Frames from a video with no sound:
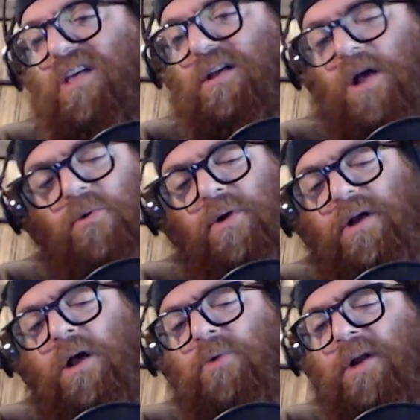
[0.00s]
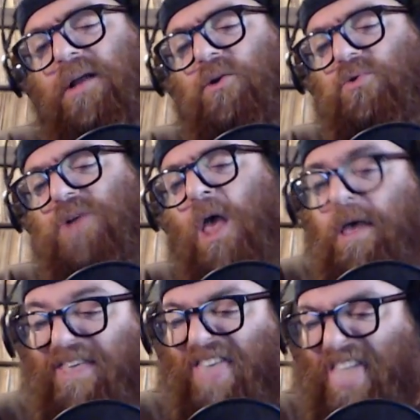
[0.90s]
are already going to
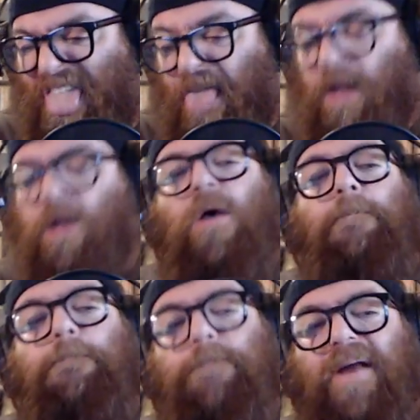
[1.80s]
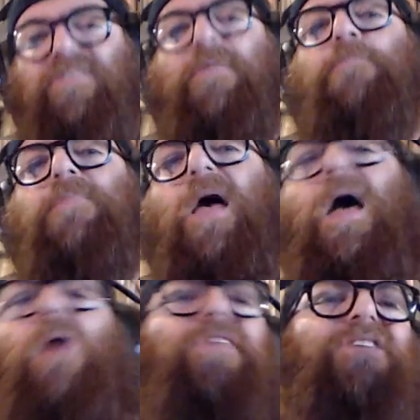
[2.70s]
go, but
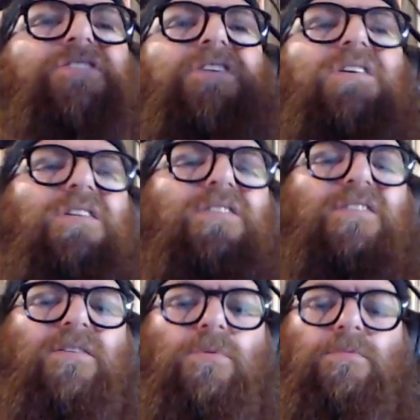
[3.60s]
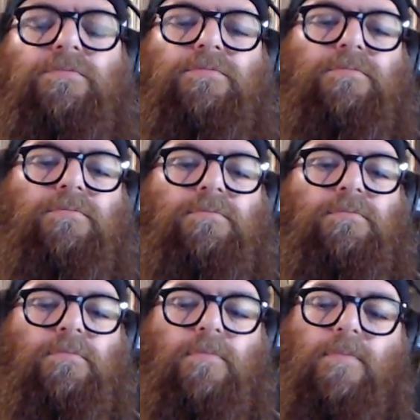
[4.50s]
how tasty is it to
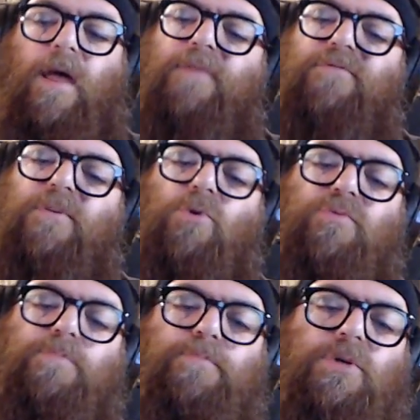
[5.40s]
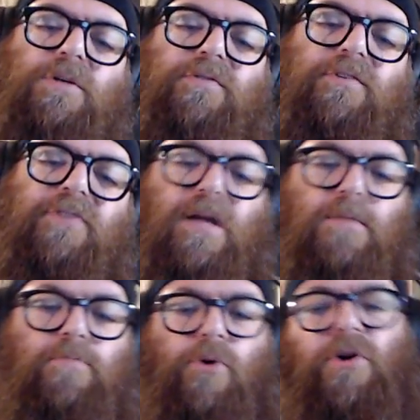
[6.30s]
have the most beautiful
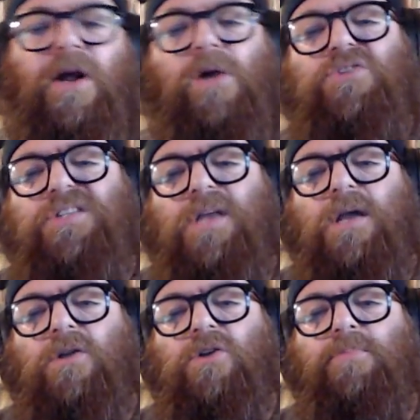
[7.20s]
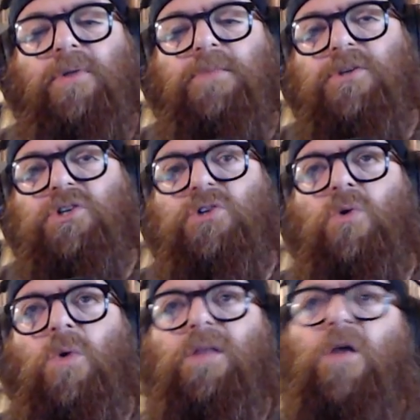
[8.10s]
fucking porterhouse steak on your plate? But you
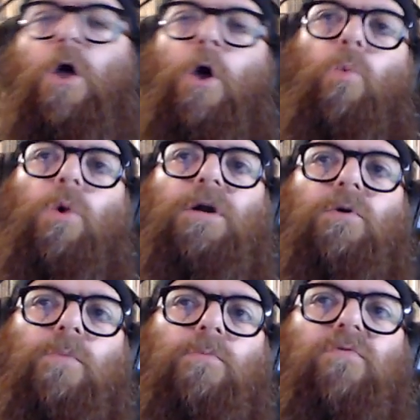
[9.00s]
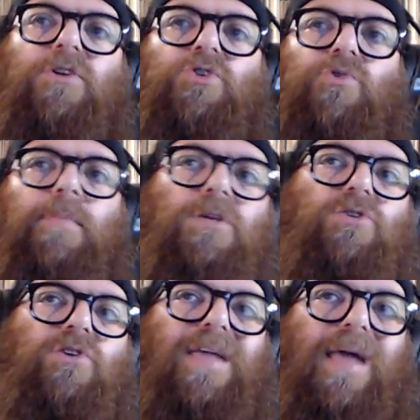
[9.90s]
know what? We're going to remove the
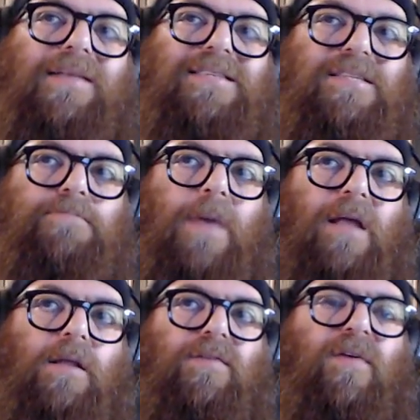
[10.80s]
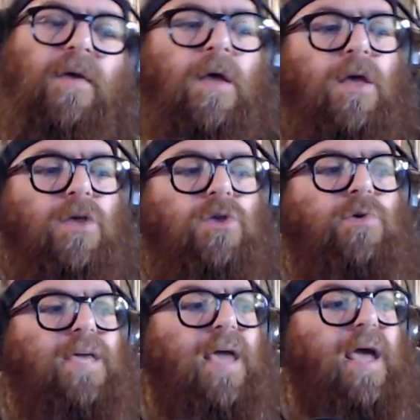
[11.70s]
trimmings. You can't smell it.
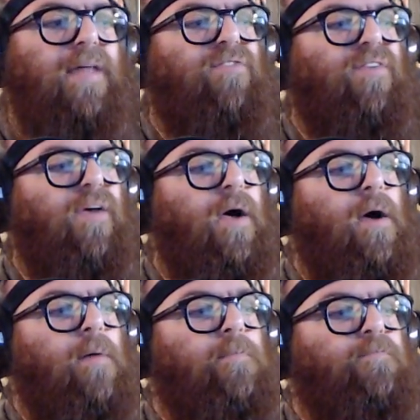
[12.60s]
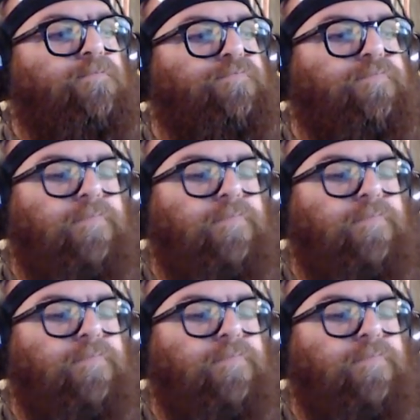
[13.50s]
You can't, you